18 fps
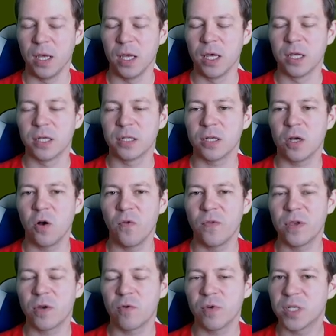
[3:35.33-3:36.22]
So
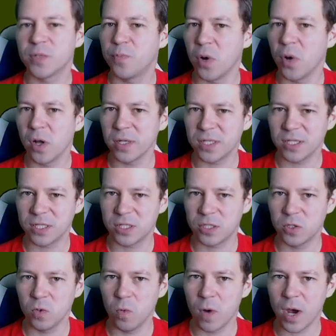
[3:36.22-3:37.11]
the responses
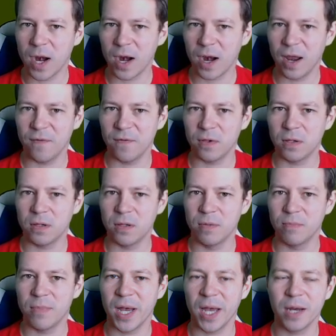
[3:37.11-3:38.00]
to 1
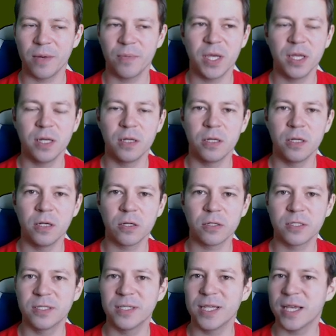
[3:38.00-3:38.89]
level might be
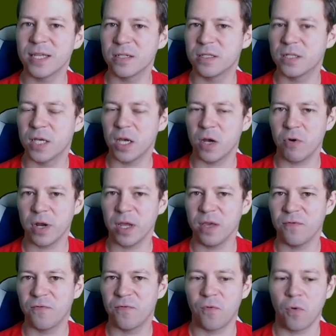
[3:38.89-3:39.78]
not
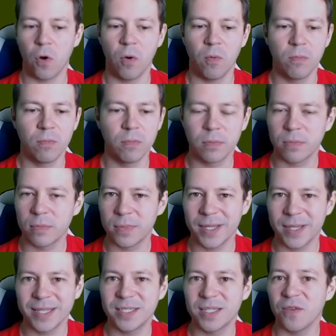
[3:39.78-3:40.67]
necessary from,
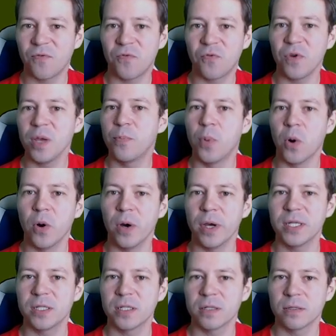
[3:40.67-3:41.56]
let's say, 3
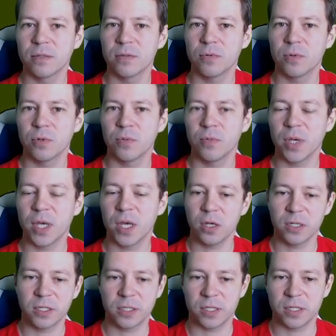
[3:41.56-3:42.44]
points,
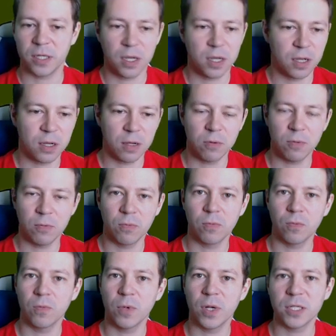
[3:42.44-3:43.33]
because
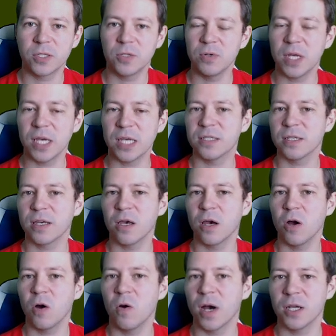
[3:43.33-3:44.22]
well, 2 days
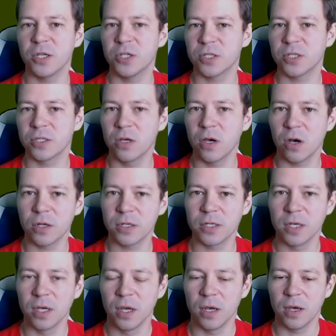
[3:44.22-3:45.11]
ago I just
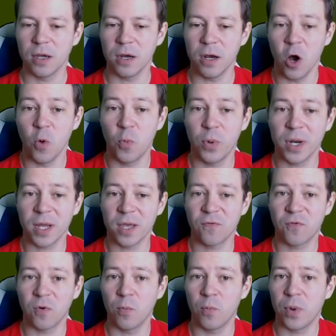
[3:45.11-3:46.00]
got an
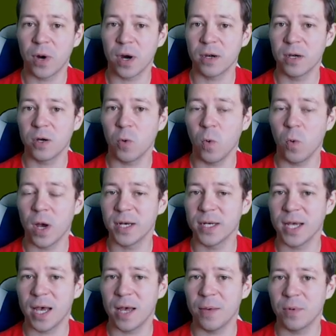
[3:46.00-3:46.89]
opening from partner 1
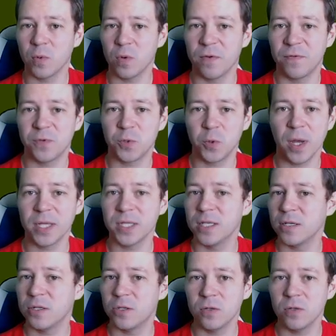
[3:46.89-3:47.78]
diamond with
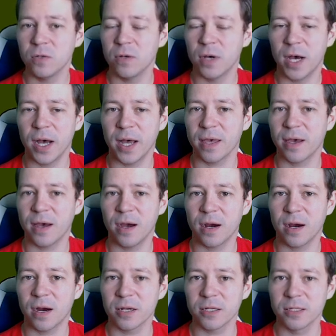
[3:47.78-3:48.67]
22 high
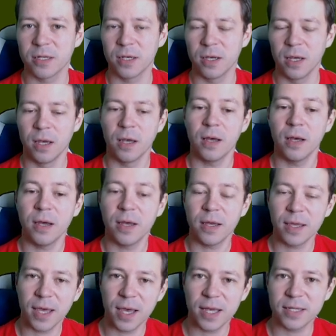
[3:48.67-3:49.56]
cards.
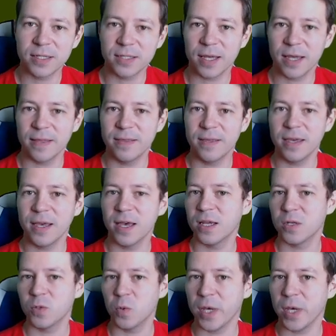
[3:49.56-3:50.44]
Yes, at the
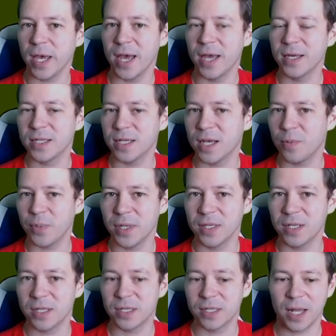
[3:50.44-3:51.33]
end we end up
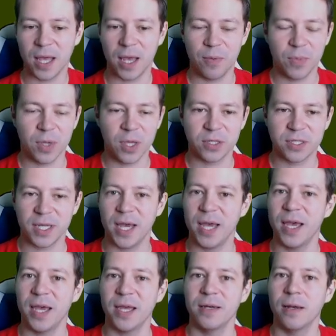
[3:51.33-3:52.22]
in the slam because
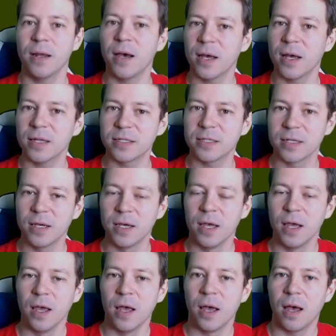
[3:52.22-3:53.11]
I had nuts.
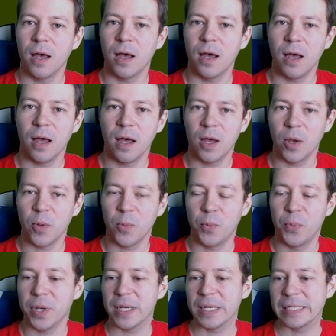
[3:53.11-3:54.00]

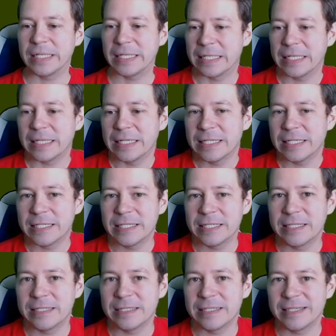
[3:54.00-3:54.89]
But
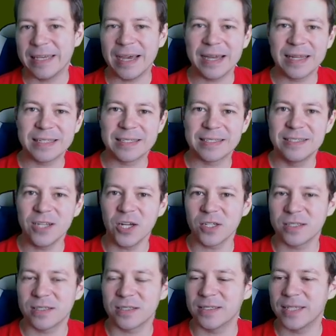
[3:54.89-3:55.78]
yeah, it's
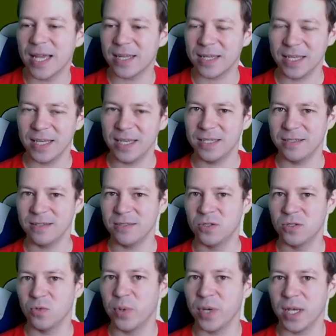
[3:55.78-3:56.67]
not that easy
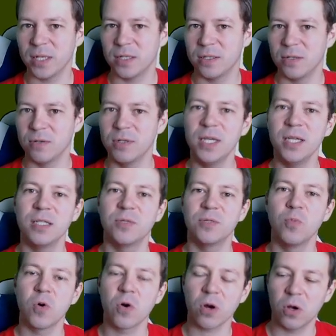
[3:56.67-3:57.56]
to bid. You need
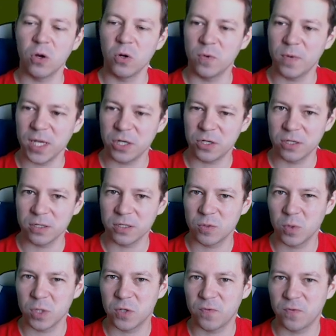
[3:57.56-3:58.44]
more conventions,
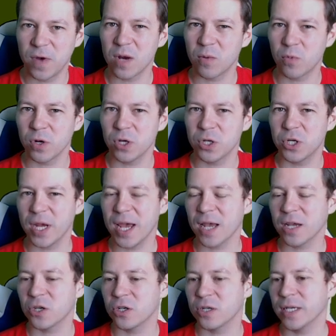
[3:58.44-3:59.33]
which Funbridge
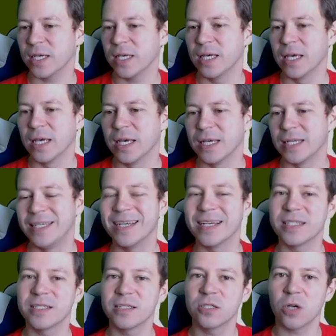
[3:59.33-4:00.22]
actually
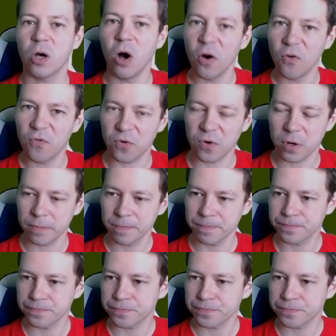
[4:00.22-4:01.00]
doesn't offer.